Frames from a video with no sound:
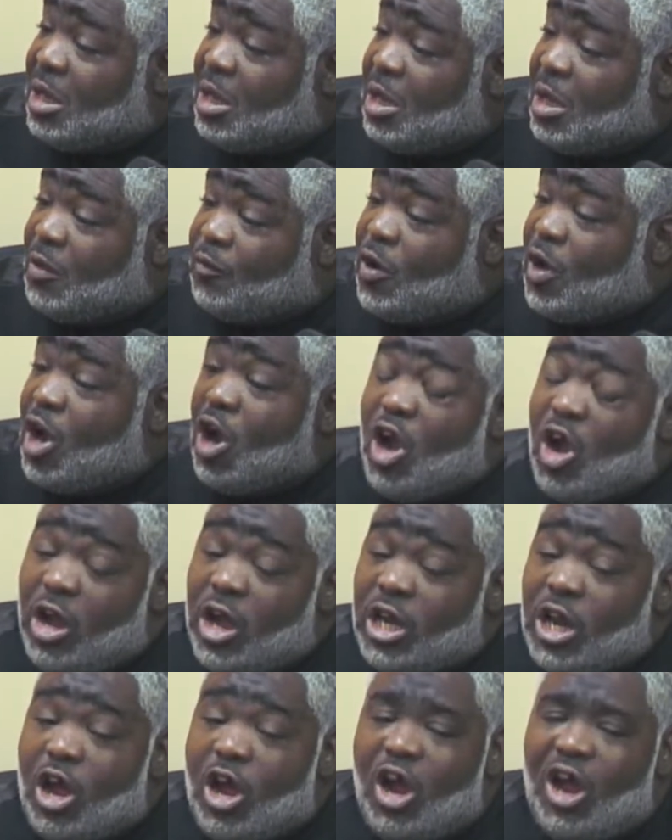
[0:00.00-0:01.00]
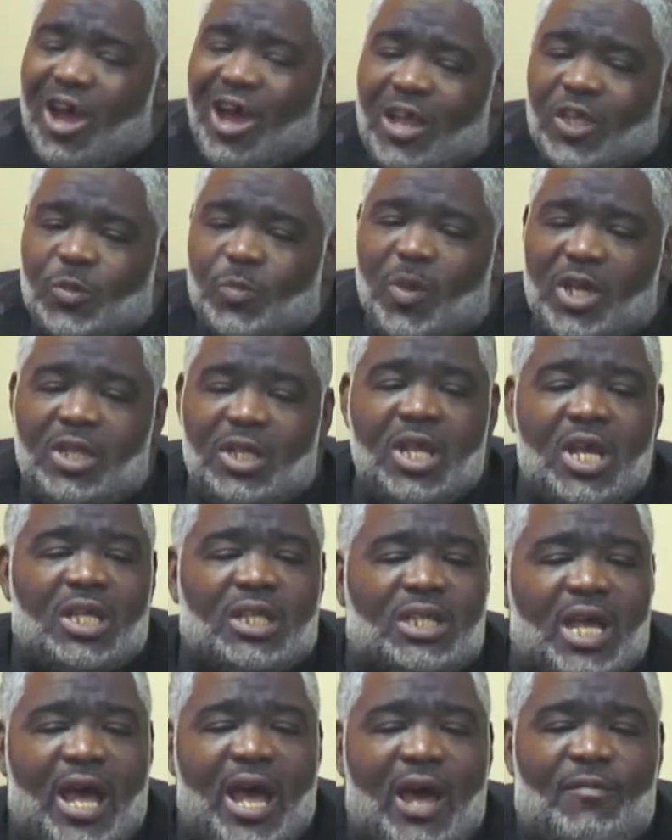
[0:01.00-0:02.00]
for her and her husband
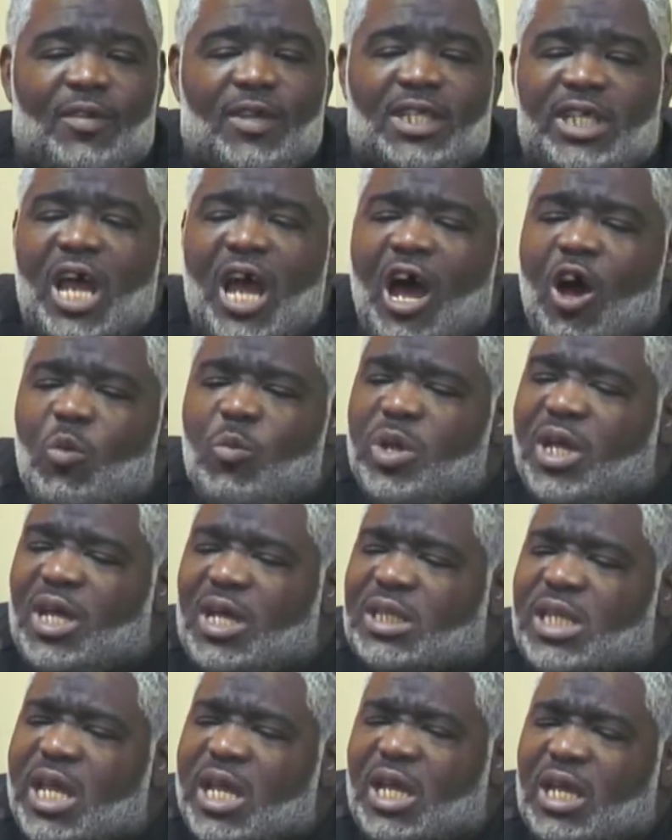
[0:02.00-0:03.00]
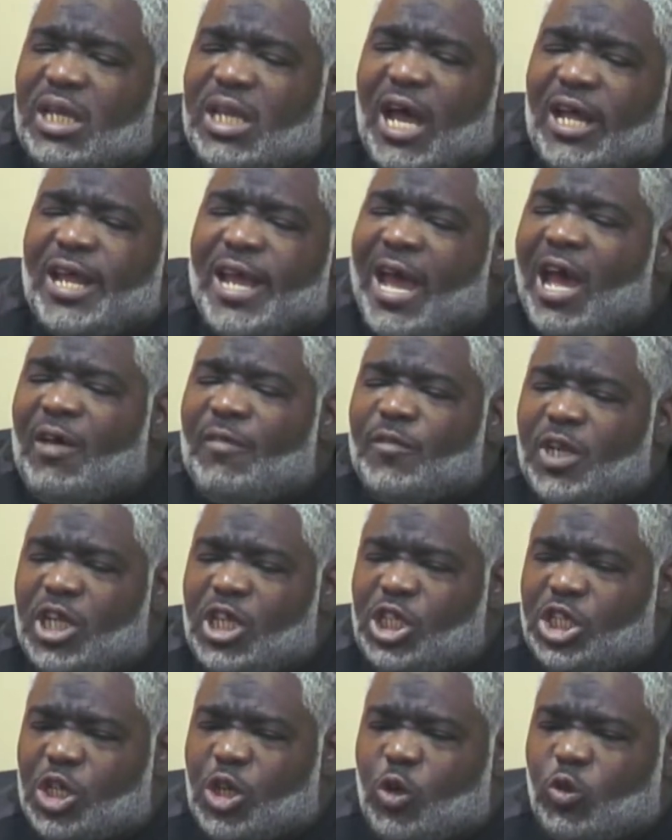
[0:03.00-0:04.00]
to have a child because they could not have any
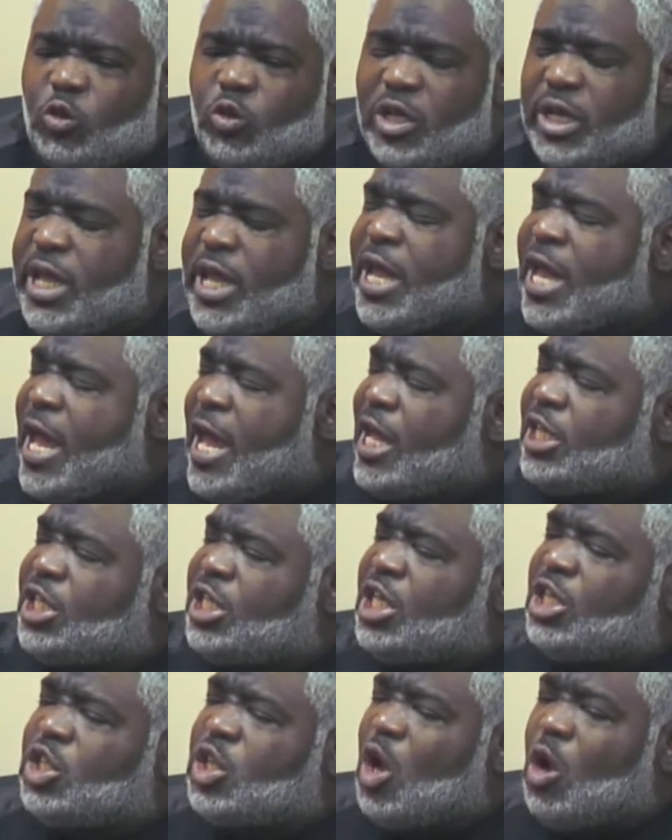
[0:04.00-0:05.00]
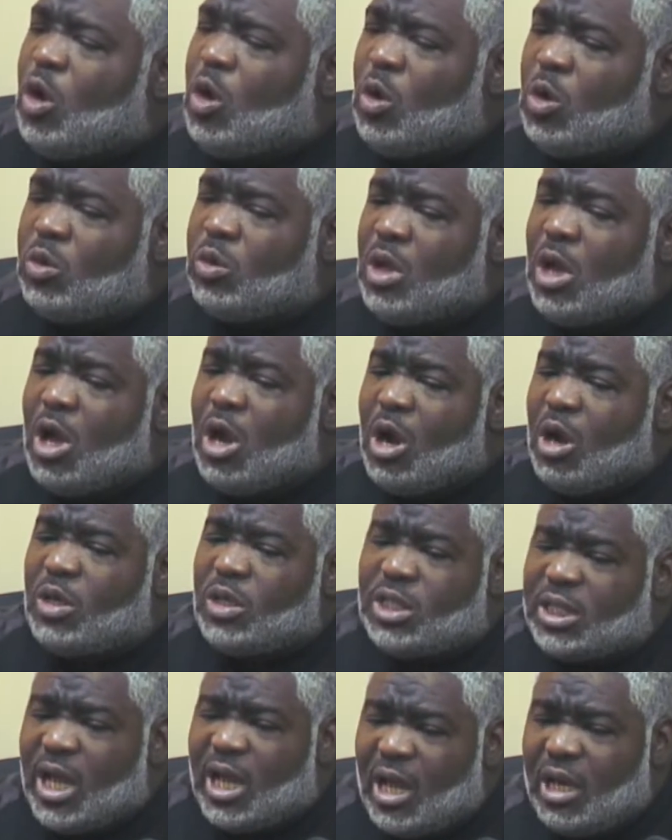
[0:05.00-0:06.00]
children, and she told her
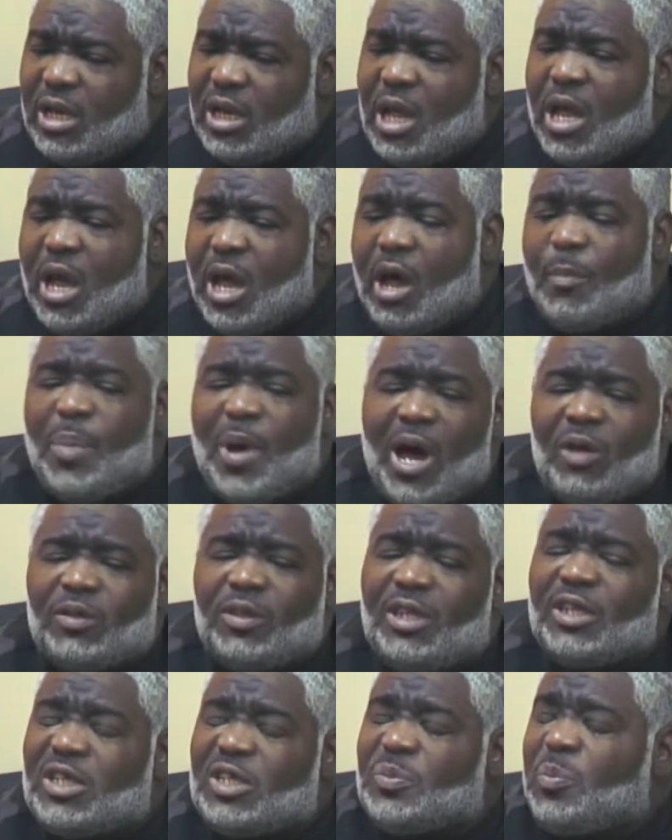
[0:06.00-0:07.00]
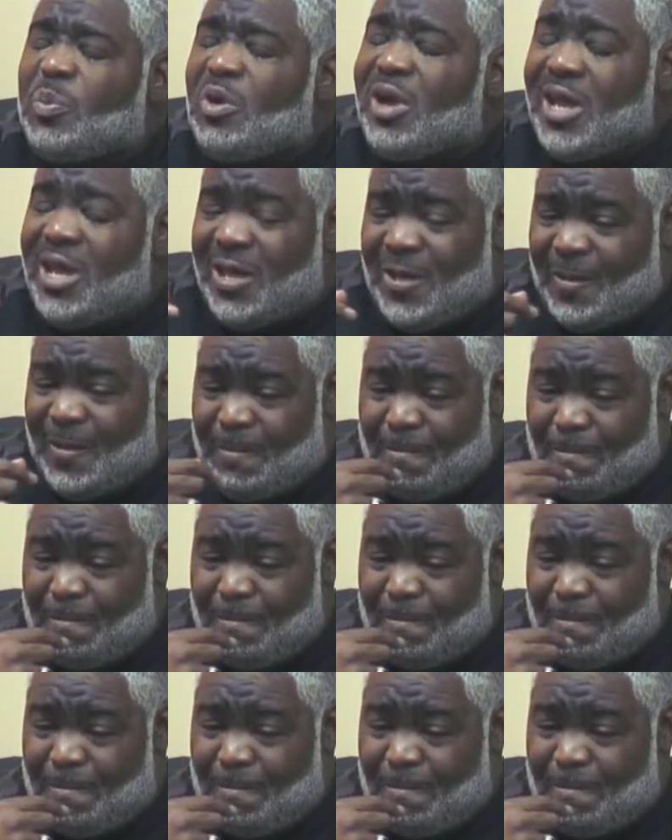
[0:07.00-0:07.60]
son about this prayer.